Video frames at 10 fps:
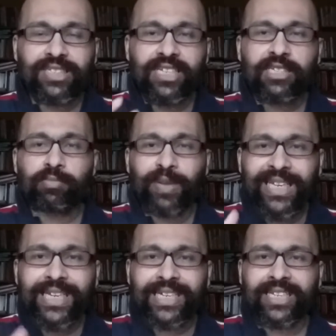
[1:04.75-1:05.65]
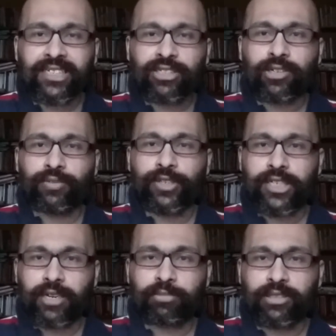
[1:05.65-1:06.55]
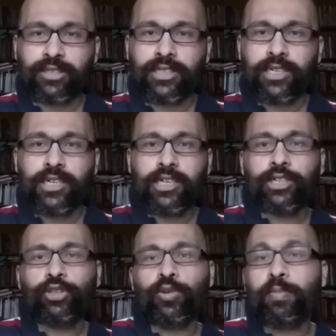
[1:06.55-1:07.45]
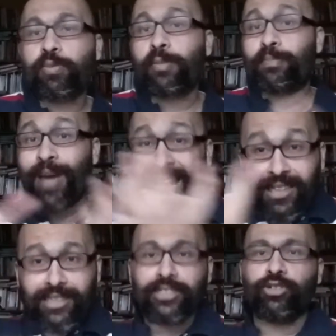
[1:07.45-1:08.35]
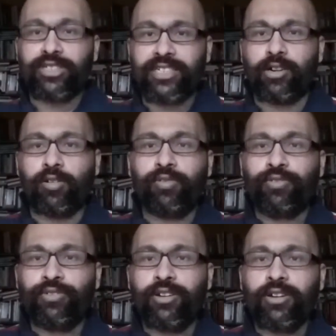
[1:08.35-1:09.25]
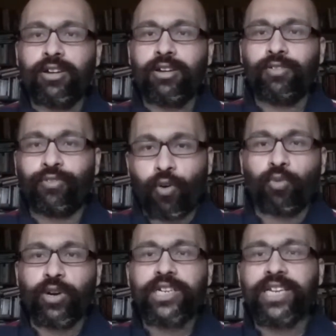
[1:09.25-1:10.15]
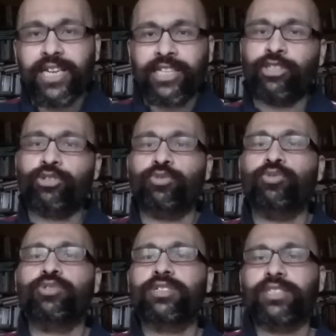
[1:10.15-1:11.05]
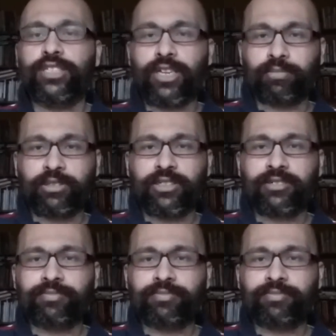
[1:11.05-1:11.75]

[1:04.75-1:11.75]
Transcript: these beginnings of the chapters to propel yourself forward into the chapter.